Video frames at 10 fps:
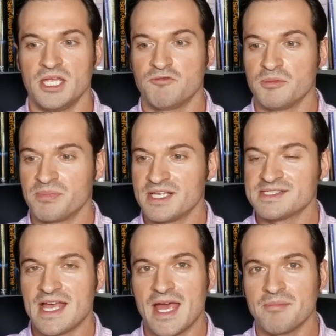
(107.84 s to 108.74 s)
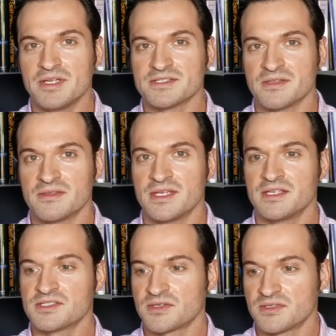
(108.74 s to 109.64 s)
If we place happiness on
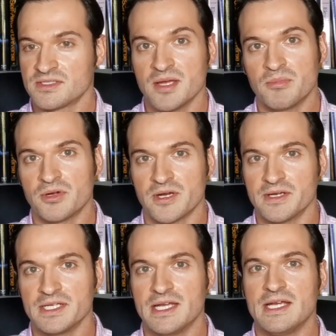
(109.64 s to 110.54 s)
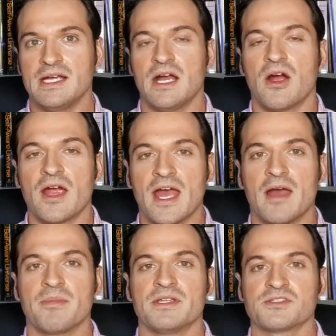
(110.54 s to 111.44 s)
things that are temporary, our
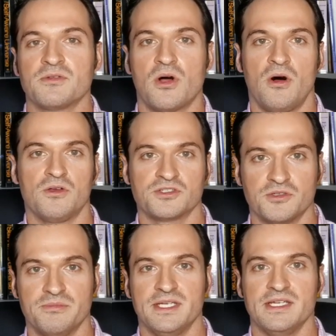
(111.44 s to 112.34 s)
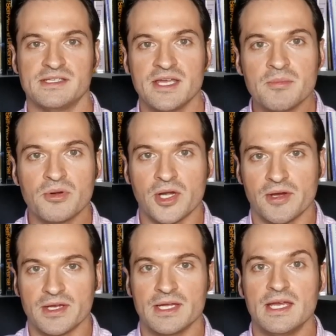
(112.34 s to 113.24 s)
happiness will also be
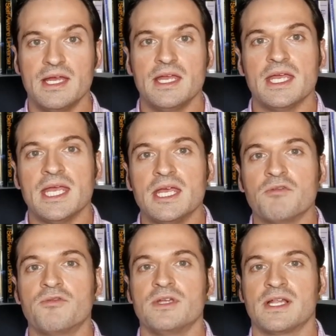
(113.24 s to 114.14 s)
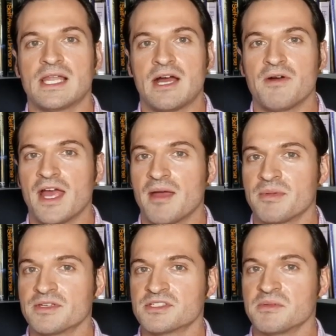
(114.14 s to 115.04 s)
temporary. If we allow
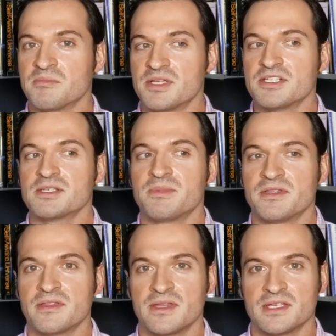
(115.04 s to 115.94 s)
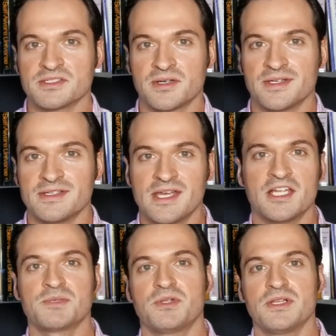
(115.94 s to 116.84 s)
happiness to be placed upon the things that are
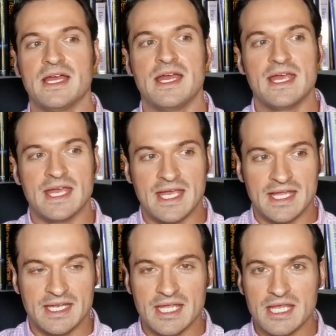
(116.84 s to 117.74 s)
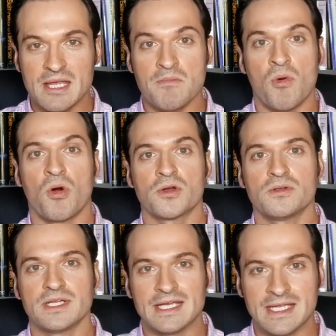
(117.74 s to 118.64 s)
intangible and
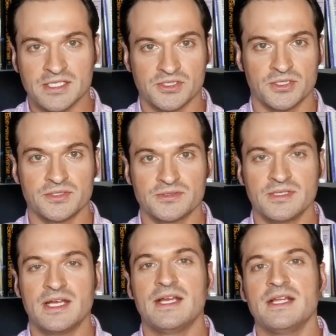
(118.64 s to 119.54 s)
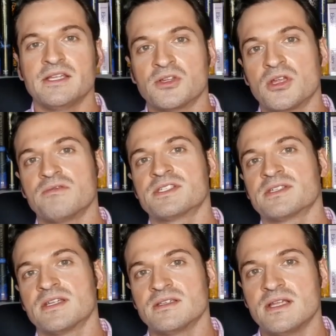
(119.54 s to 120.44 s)
immortal and eternal, then all of a
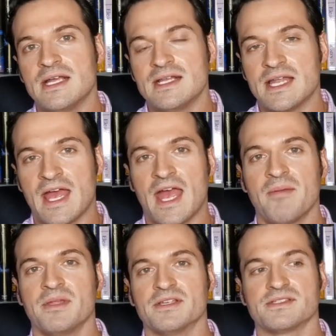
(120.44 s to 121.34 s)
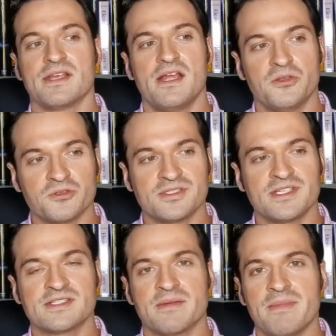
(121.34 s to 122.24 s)
sudden the happiness, those
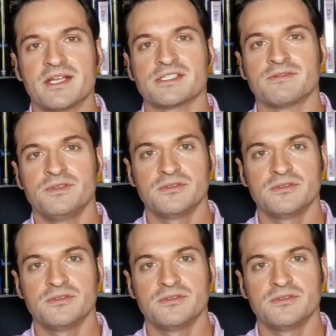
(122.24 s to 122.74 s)
things that make us